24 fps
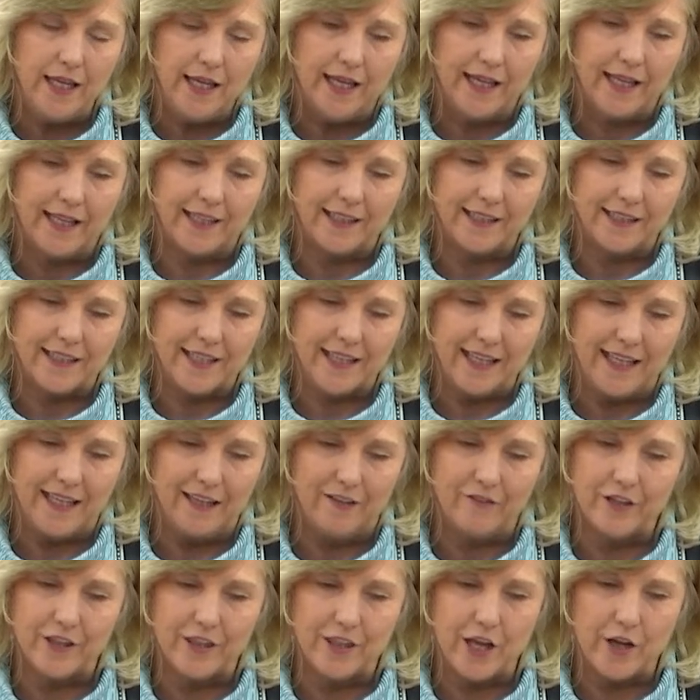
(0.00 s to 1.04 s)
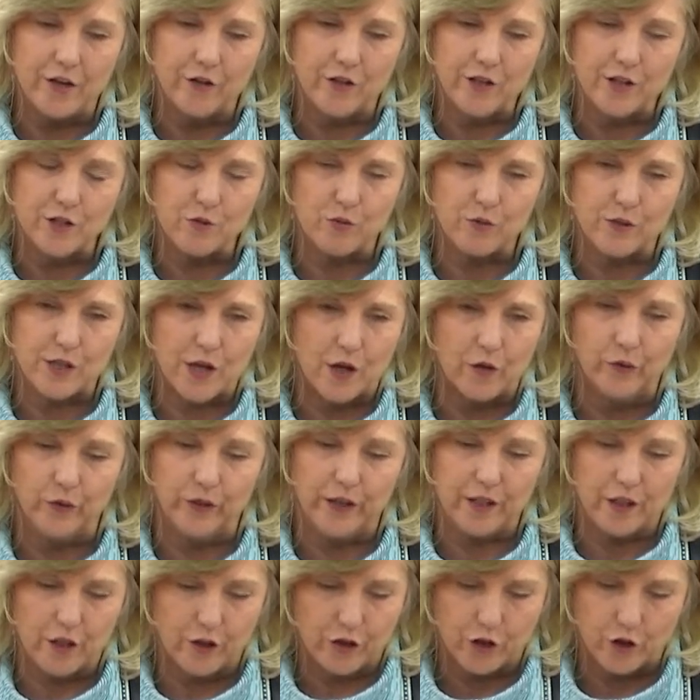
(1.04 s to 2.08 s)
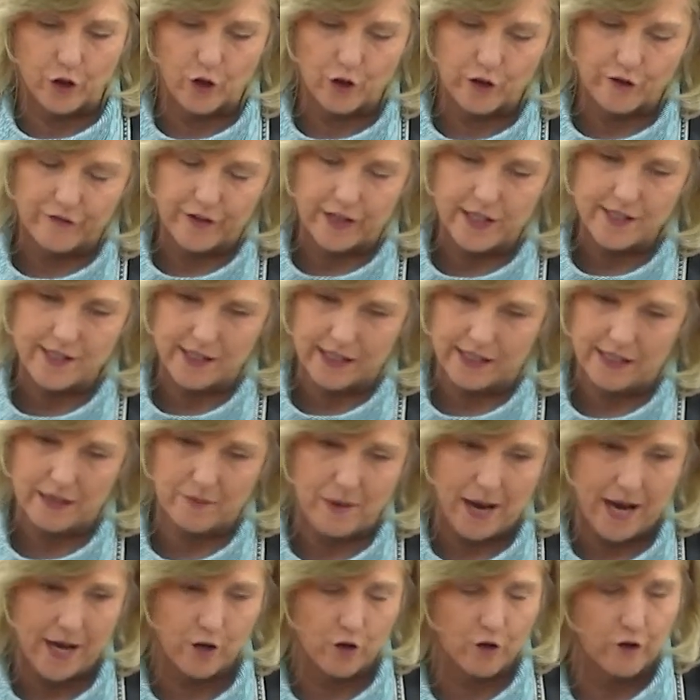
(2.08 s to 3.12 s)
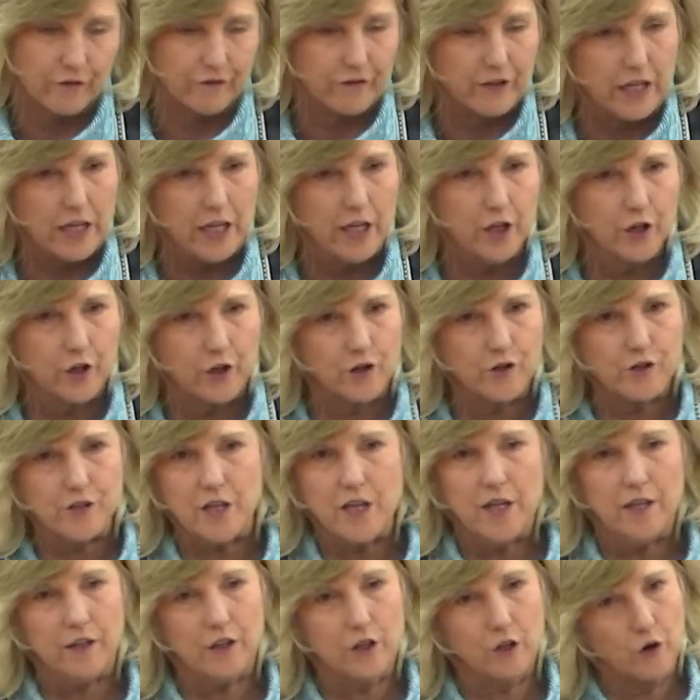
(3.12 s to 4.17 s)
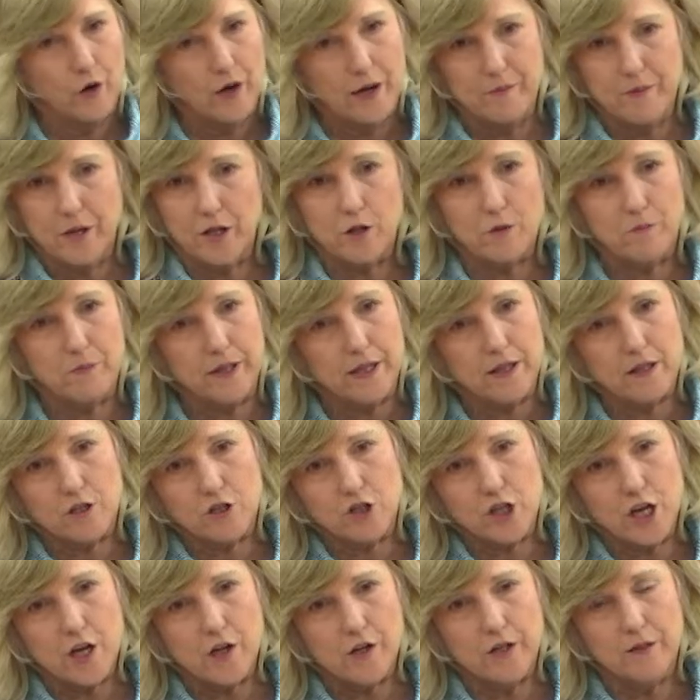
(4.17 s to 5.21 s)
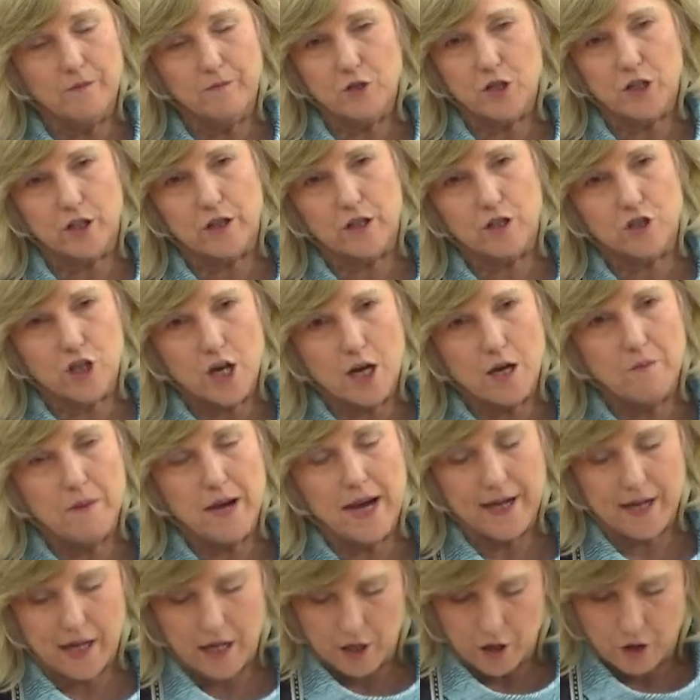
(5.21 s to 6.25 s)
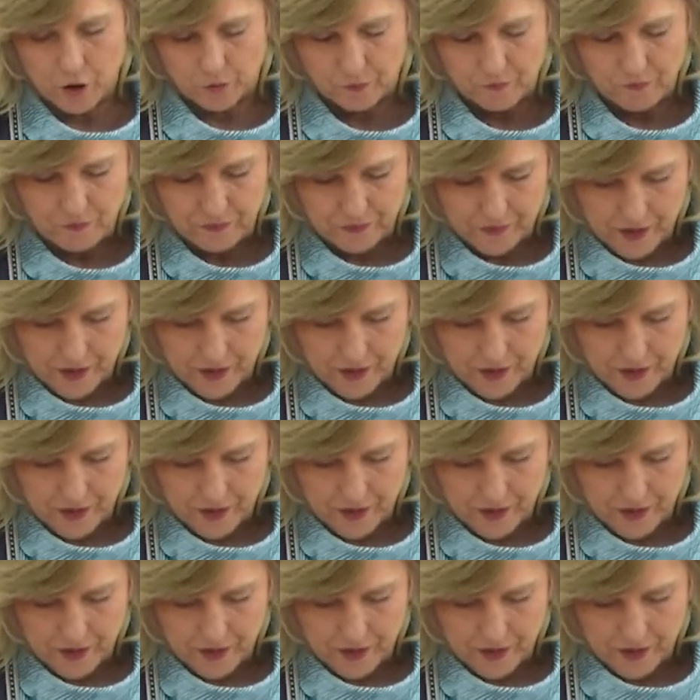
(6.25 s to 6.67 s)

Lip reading: And even though this was only the 3rd visit in a matter of years, the grandmother picked the child up and took the child back home.